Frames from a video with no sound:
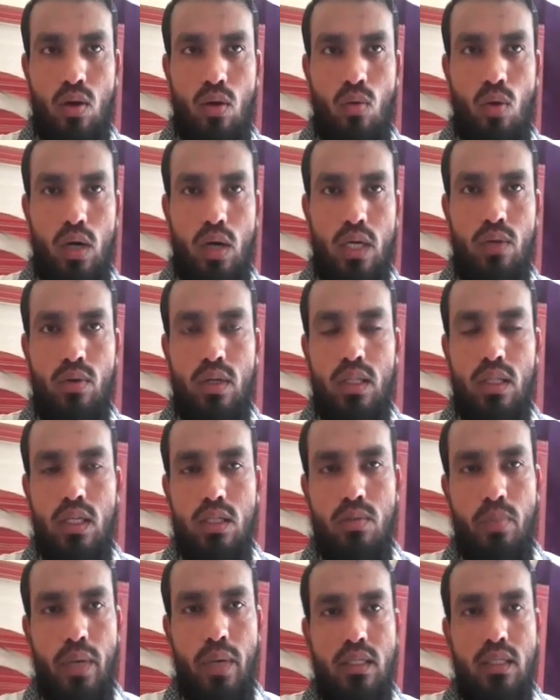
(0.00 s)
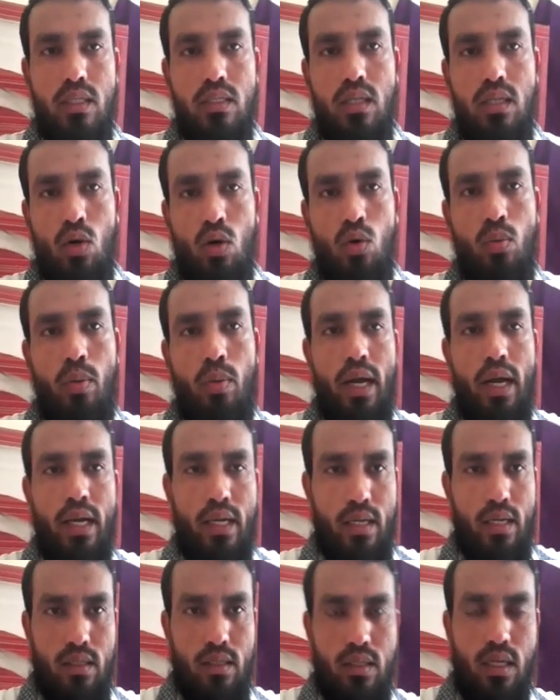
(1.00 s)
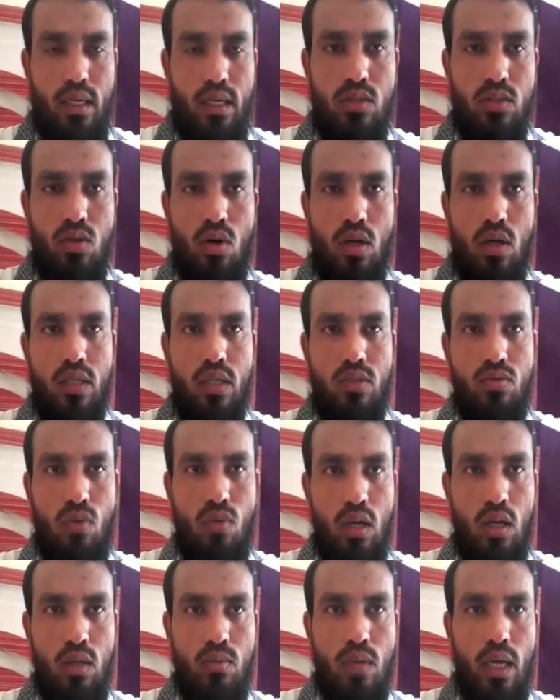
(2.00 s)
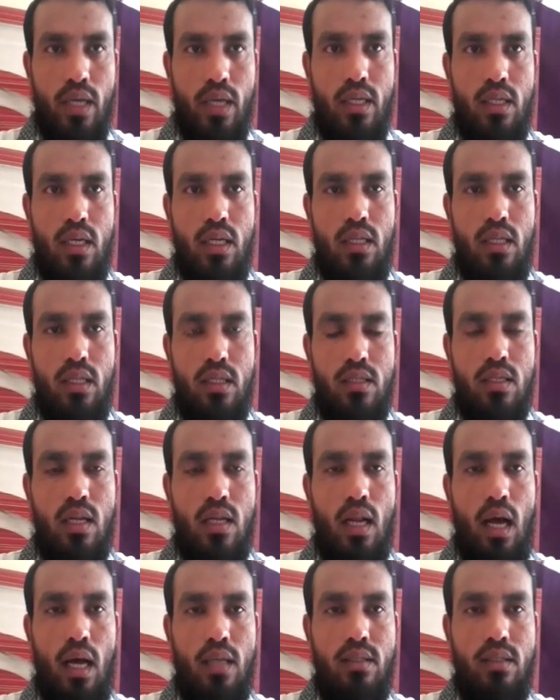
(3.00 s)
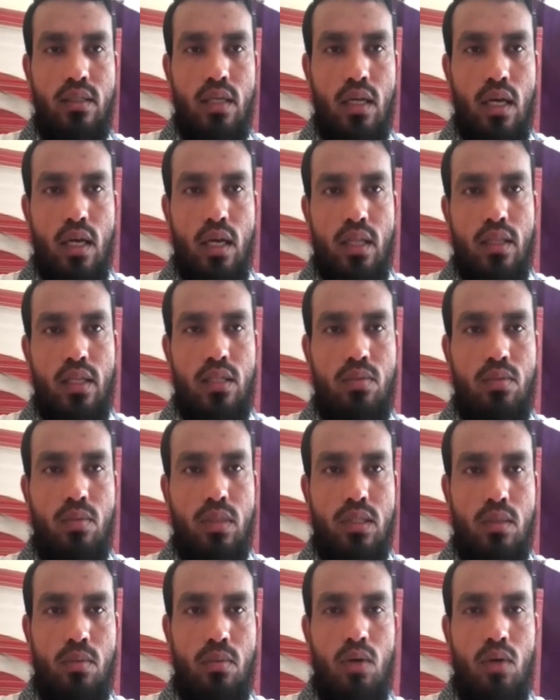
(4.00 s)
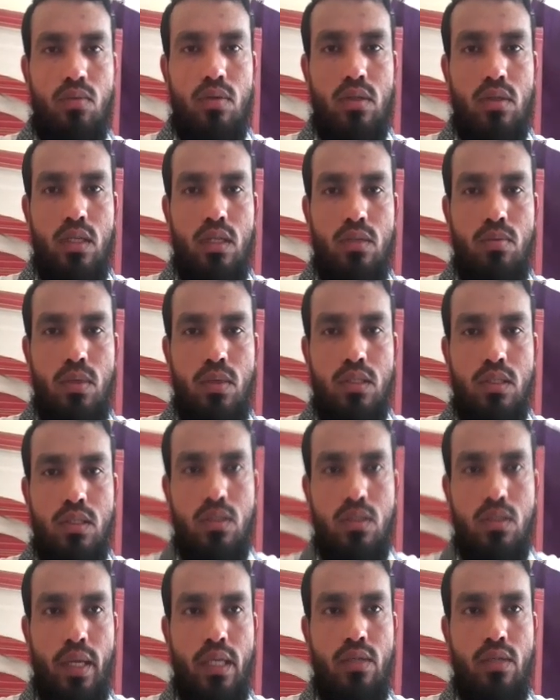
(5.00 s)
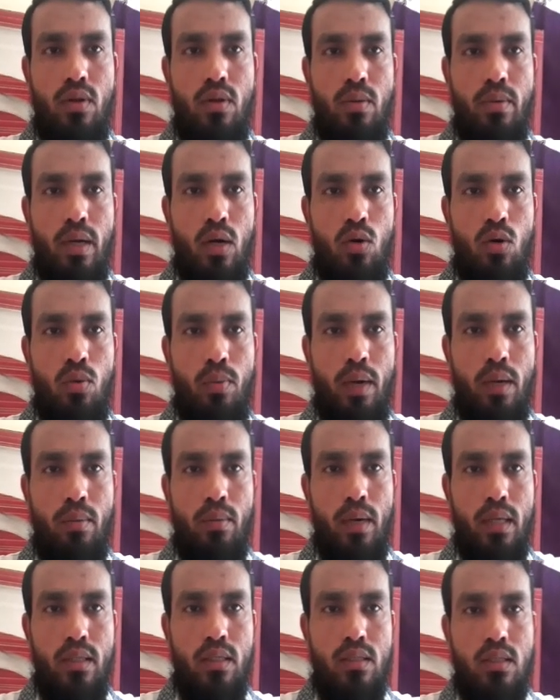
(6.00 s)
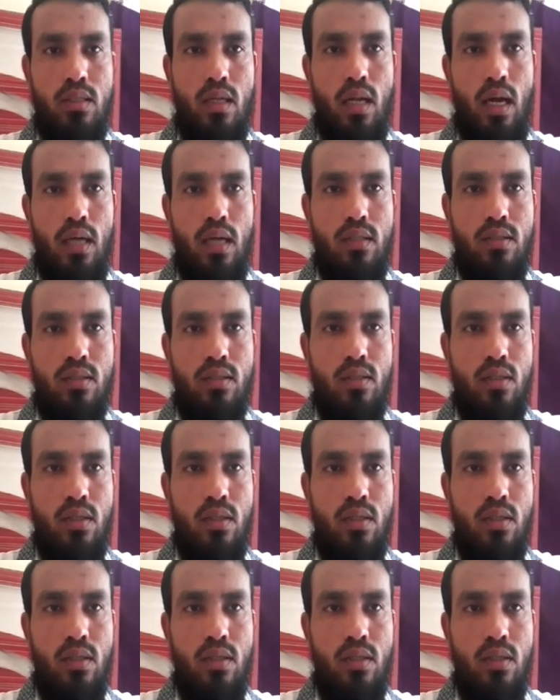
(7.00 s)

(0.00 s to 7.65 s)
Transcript: Whatever the space is occupying, that is called its volume. Like in this glass, this much amount, this much space will be occupied by this glass,